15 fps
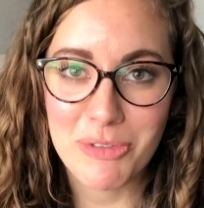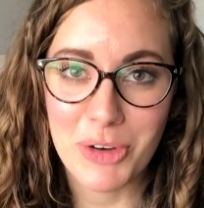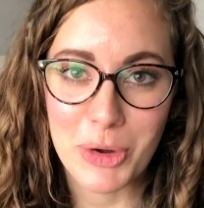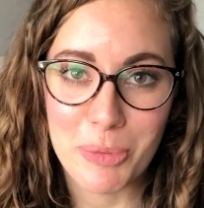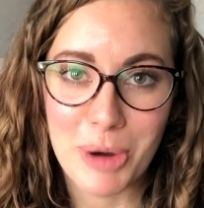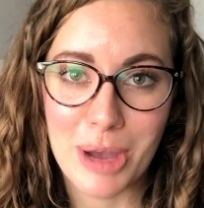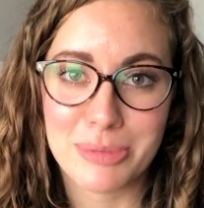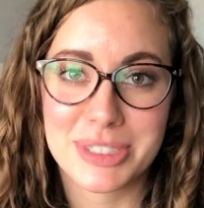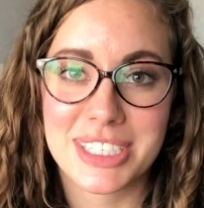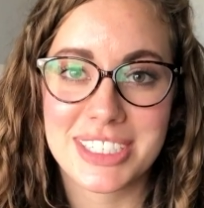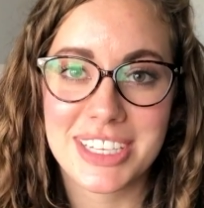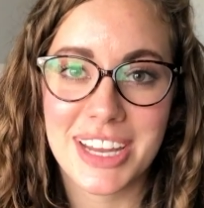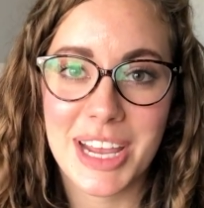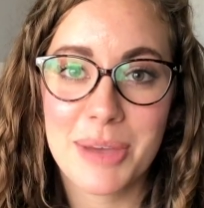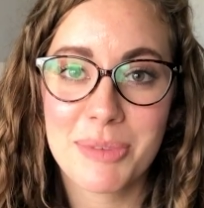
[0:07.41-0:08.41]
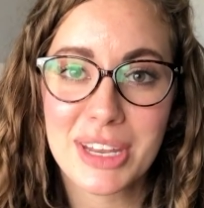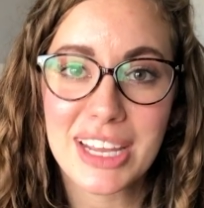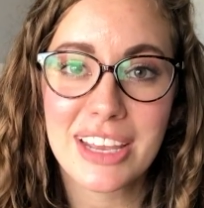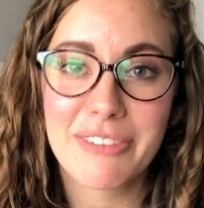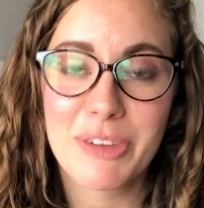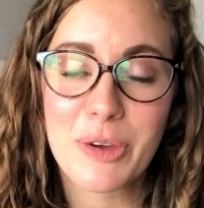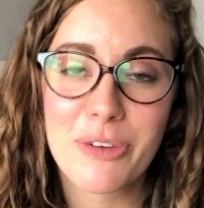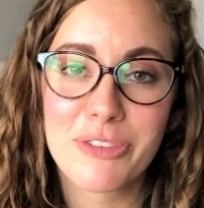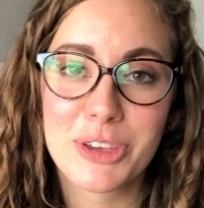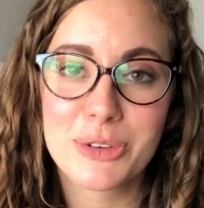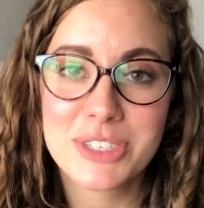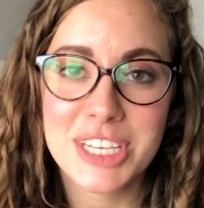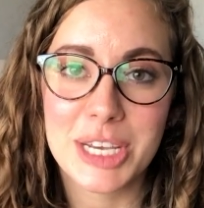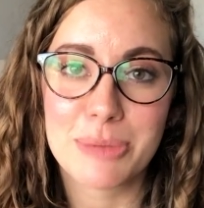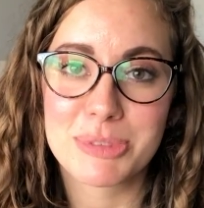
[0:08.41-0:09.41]
photo props, and today I'm going to give you a few
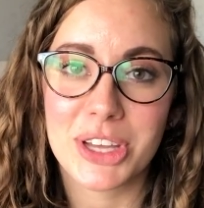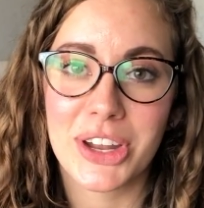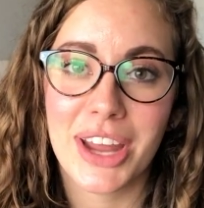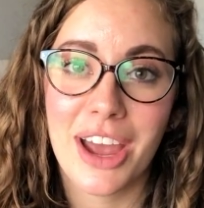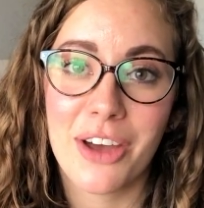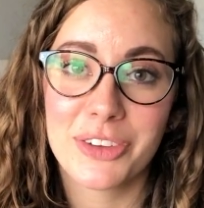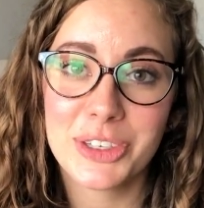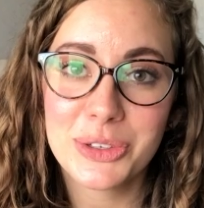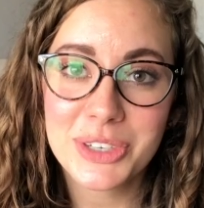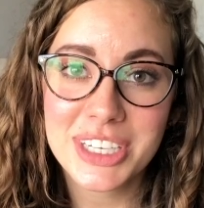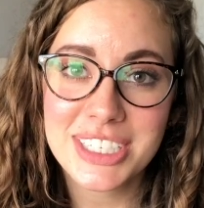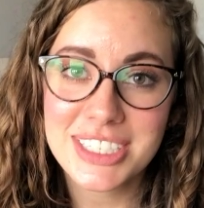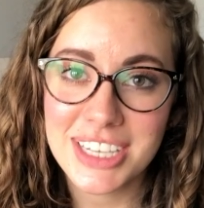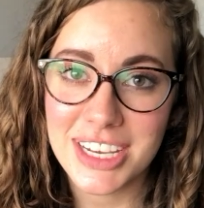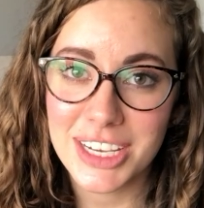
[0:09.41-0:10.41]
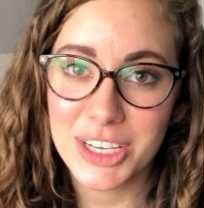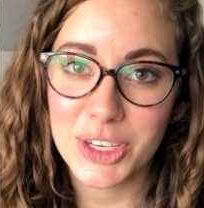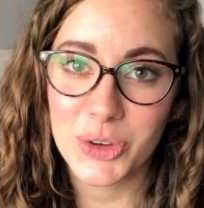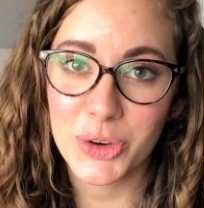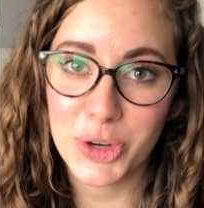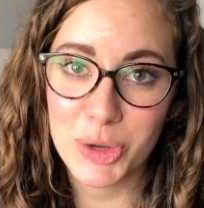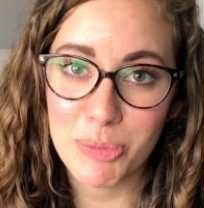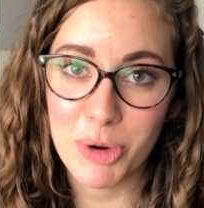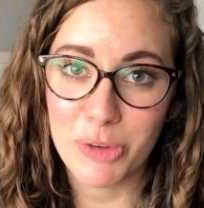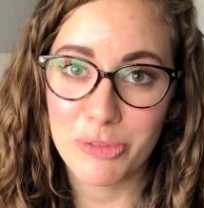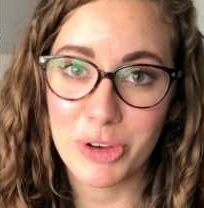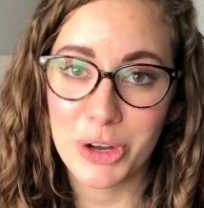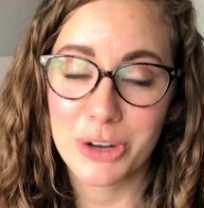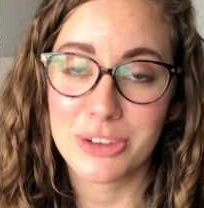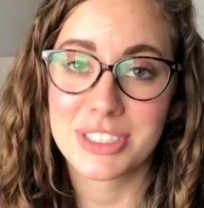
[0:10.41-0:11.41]
tips on how you can take your newborn
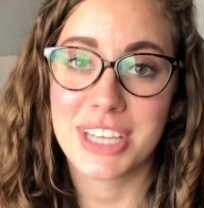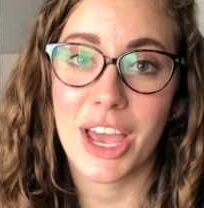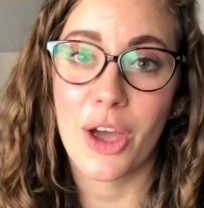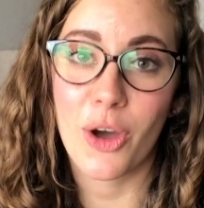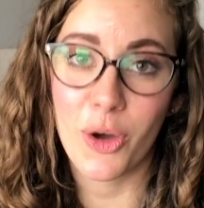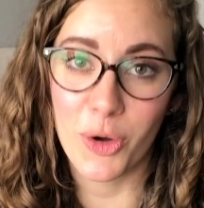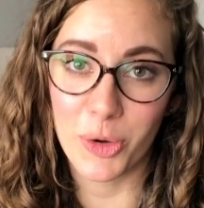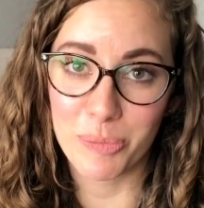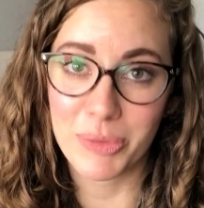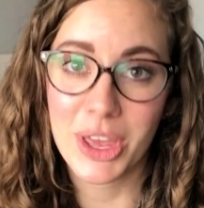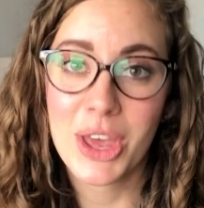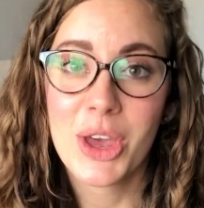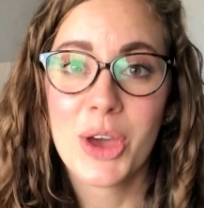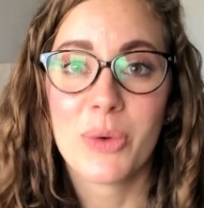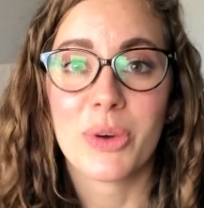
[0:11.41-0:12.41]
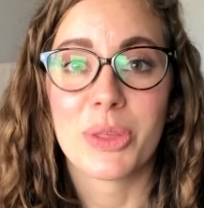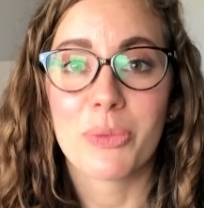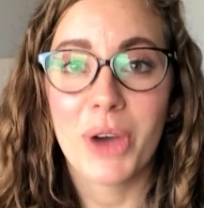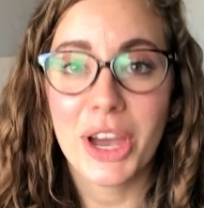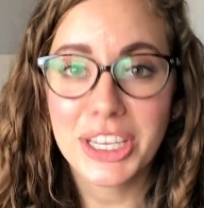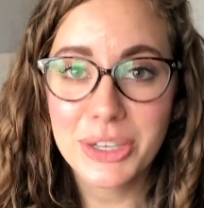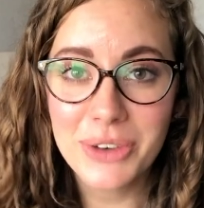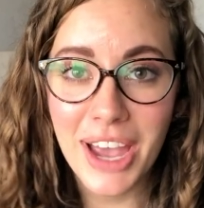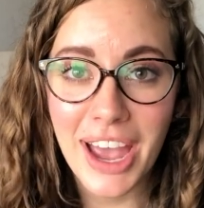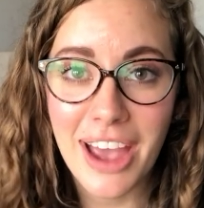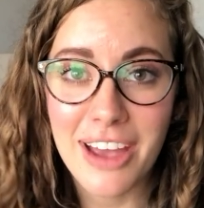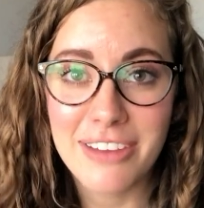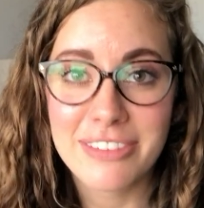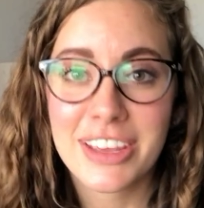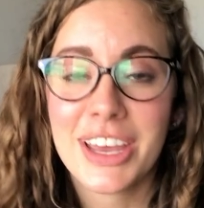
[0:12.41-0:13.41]
photos at home with what you
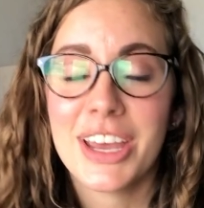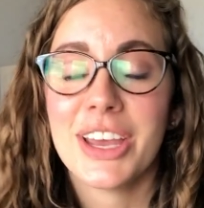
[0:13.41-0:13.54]
have,